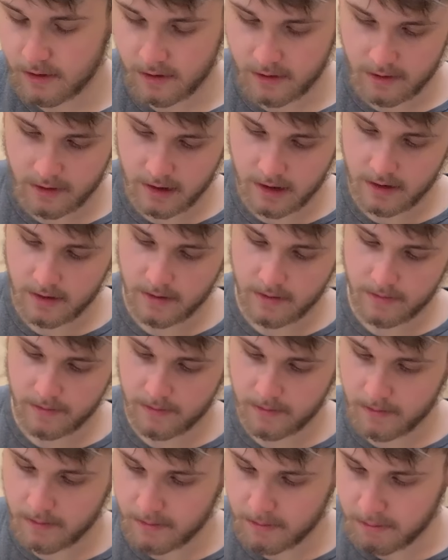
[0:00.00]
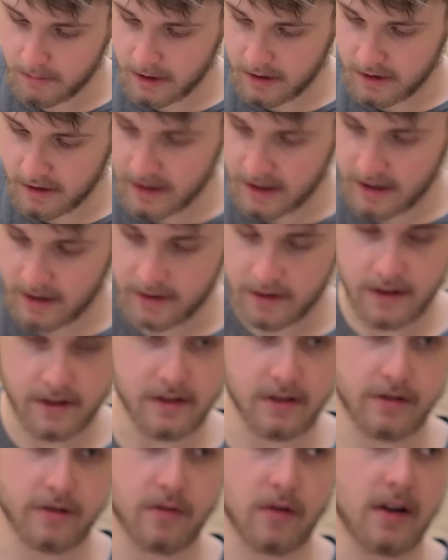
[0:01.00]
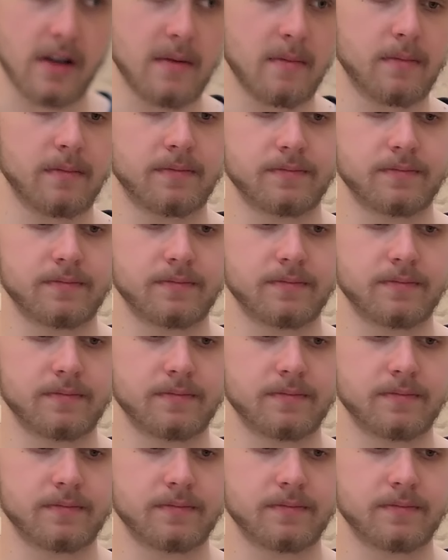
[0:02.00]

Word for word: Yeah, it's lovely. But yeah, this is great.